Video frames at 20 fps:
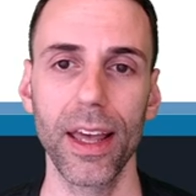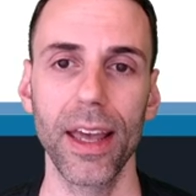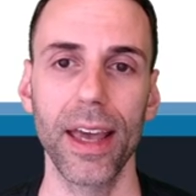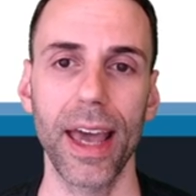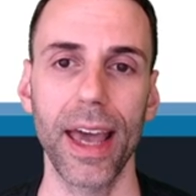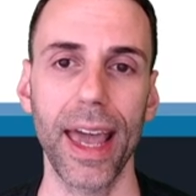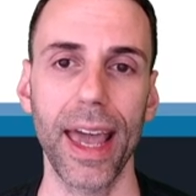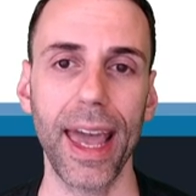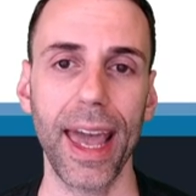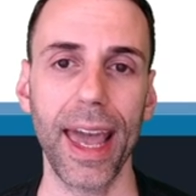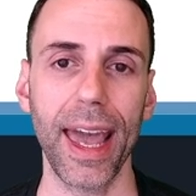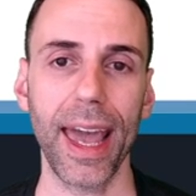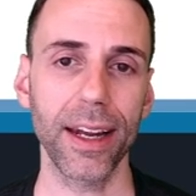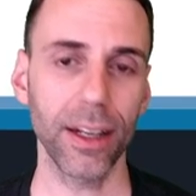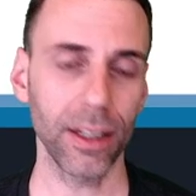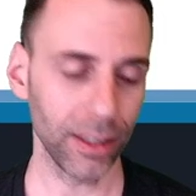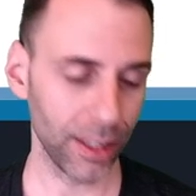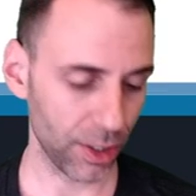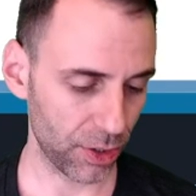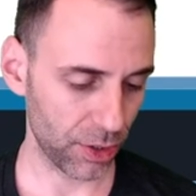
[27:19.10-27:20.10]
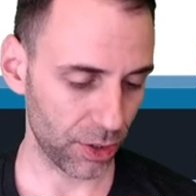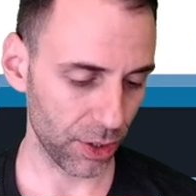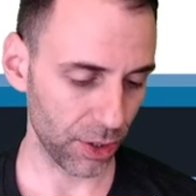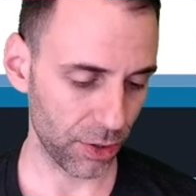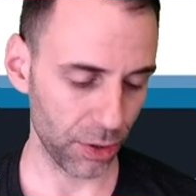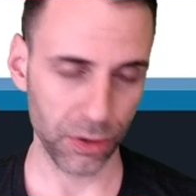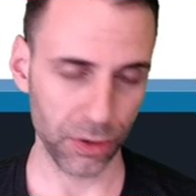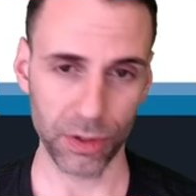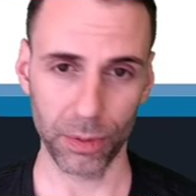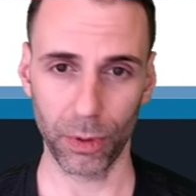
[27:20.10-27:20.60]
And let's just
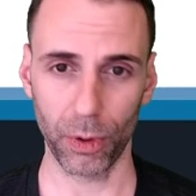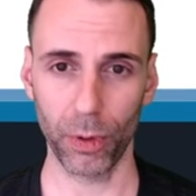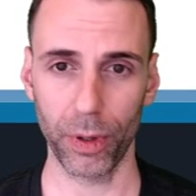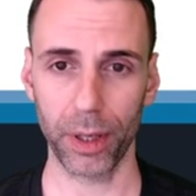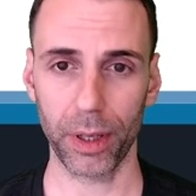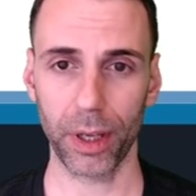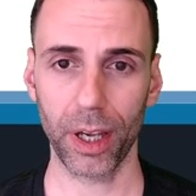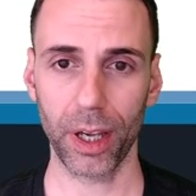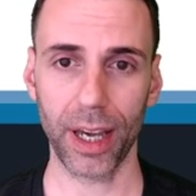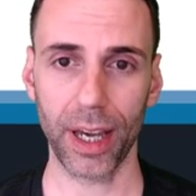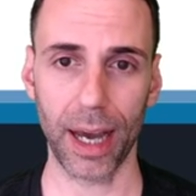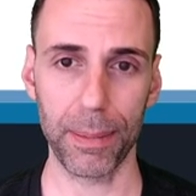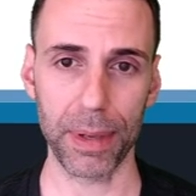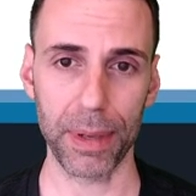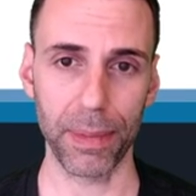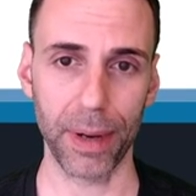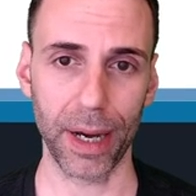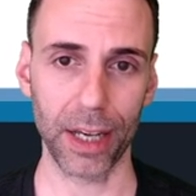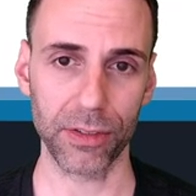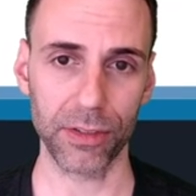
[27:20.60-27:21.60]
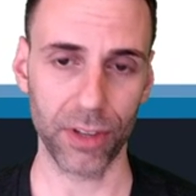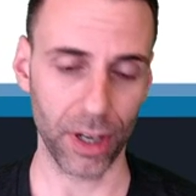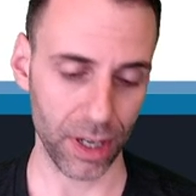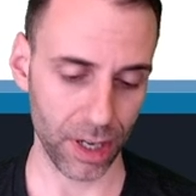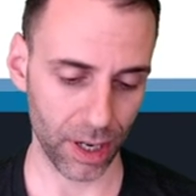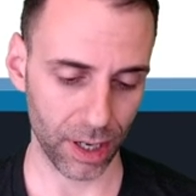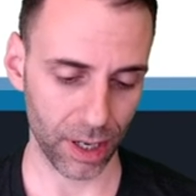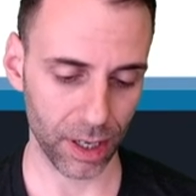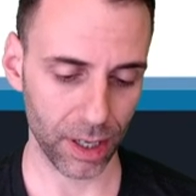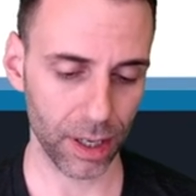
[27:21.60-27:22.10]
do some quick copy pasta.
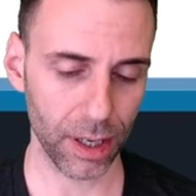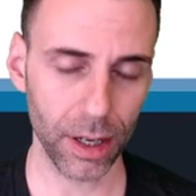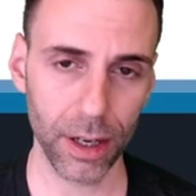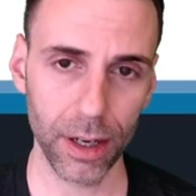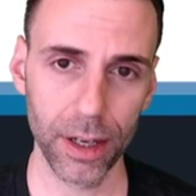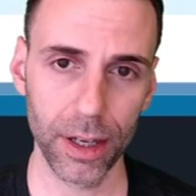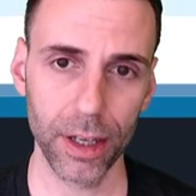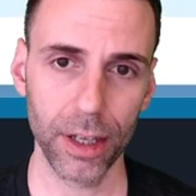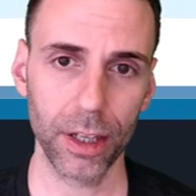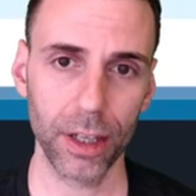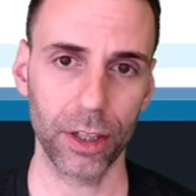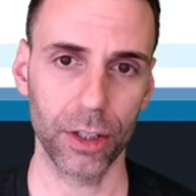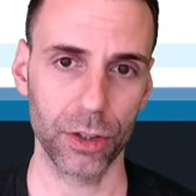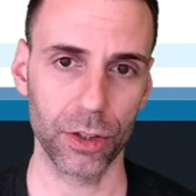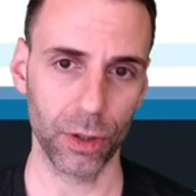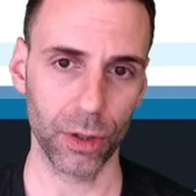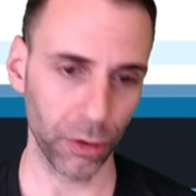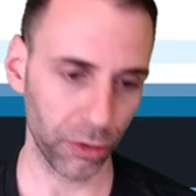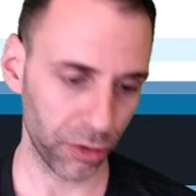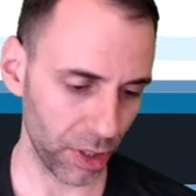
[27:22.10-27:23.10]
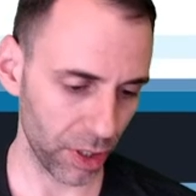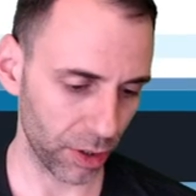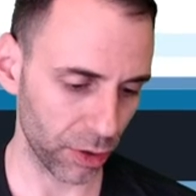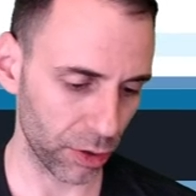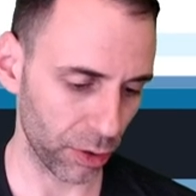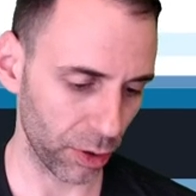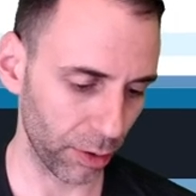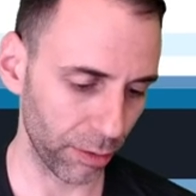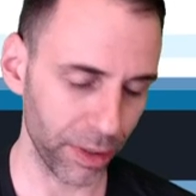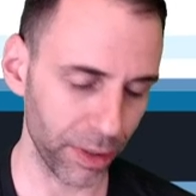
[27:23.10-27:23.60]
Control C,
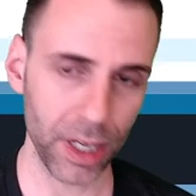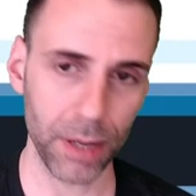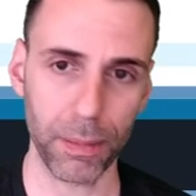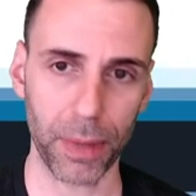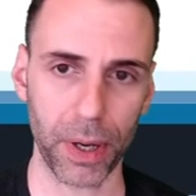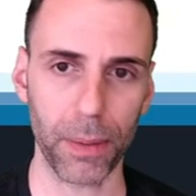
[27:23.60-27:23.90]
Control V.